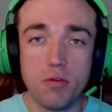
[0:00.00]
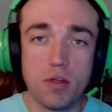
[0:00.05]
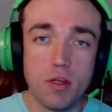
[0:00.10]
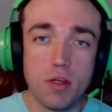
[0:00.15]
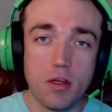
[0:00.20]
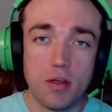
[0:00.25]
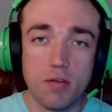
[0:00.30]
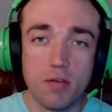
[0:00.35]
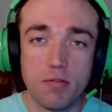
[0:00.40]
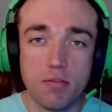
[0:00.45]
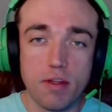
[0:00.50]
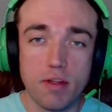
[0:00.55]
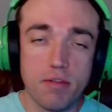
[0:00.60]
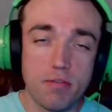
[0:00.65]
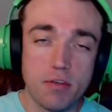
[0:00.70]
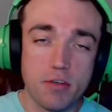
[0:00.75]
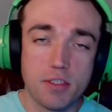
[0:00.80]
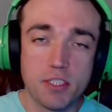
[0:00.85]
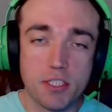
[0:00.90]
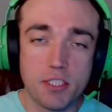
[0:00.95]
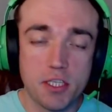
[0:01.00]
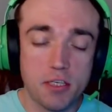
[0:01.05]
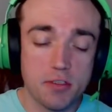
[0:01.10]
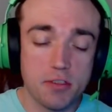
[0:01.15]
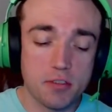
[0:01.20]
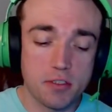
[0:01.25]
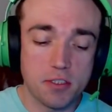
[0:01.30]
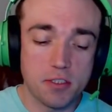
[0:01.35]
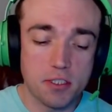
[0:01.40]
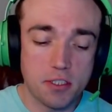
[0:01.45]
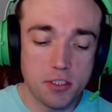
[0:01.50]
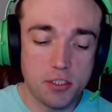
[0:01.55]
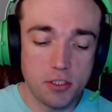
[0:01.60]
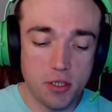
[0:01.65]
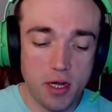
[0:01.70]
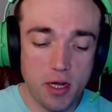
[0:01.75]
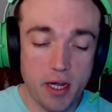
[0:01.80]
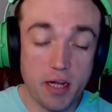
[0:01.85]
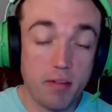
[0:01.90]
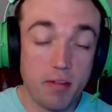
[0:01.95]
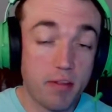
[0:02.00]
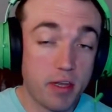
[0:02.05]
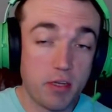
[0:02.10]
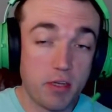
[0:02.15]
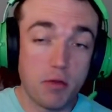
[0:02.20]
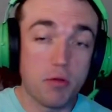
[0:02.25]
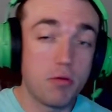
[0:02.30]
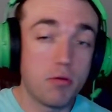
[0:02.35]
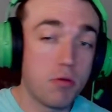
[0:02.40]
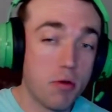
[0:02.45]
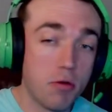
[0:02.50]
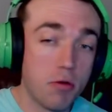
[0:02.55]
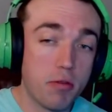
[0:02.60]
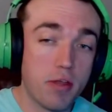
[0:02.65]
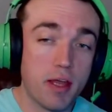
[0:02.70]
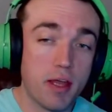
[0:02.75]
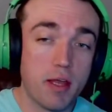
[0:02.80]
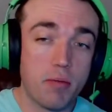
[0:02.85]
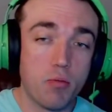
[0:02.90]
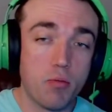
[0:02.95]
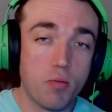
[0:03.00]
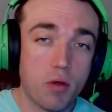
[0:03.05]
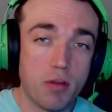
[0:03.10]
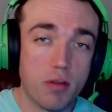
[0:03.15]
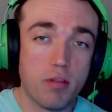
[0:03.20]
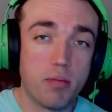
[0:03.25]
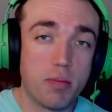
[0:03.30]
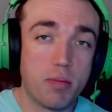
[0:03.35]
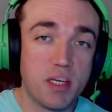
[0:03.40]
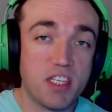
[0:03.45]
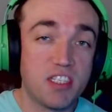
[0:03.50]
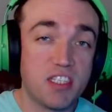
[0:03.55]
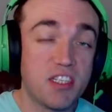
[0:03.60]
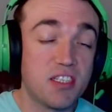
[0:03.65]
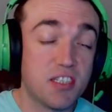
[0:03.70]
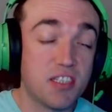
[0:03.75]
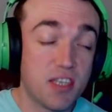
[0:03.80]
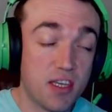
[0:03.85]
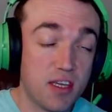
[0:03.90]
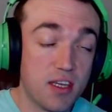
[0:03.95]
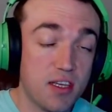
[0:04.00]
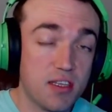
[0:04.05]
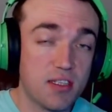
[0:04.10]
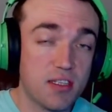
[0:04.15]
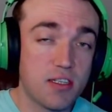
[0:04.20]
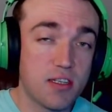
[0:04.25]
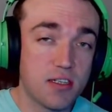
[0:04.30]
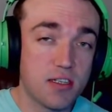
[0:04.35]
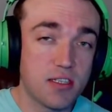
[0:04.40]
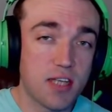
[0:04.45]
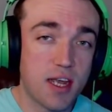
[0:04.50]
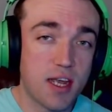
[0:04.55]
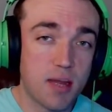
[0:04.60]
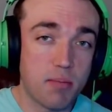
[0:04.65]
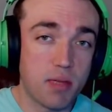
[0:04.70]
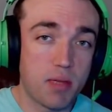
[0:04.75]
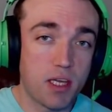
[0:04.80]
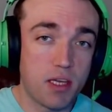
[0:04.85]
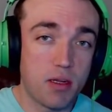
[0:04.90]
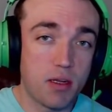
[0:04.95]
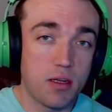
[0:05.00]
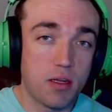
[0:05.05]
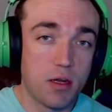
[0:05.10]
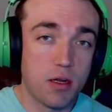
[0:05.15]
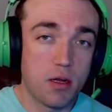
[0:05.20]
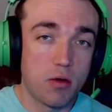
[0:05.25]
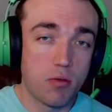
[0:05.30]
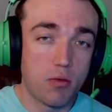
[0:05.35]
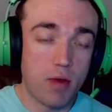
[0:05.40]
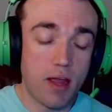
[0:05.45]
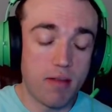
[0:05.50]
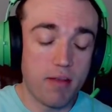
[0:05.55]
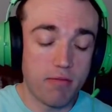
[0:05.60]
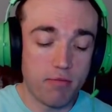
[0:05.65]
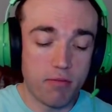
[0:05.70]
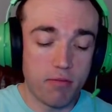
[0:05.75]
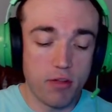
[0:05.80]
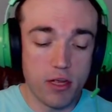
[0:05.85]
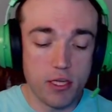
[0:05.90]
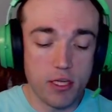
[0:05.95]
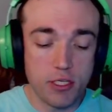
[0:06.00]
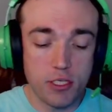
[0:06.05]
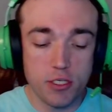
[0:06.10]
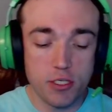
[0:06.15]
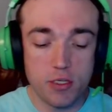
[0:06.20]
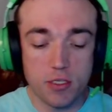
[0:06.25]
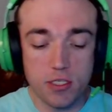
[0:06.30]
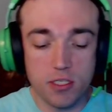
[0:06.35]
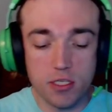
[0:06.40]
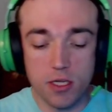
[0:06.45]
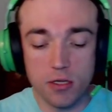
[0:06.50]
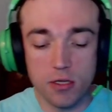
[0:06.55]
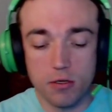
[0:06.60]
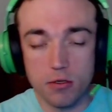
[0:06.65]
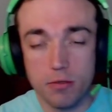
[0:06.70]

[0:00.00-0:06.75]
flavor of Skittles, let's try it. And they don't know that one of the pieces is a zombie rotten flesh Skittle.